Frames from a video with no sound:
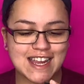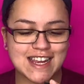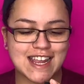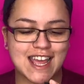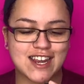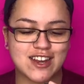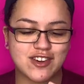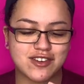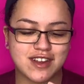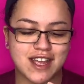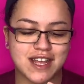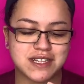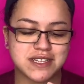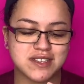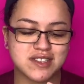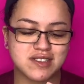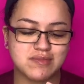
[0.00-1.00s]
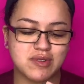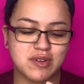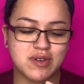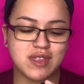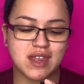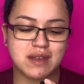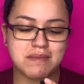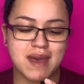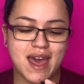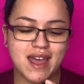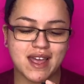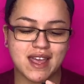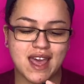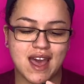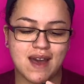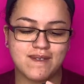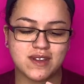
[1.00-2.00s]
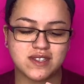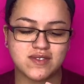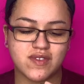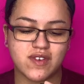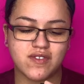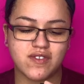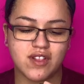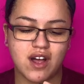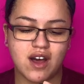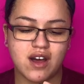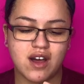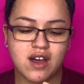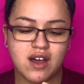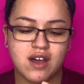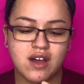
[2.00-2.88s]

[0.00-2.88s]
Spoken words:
and creates a smooth and matte canvas for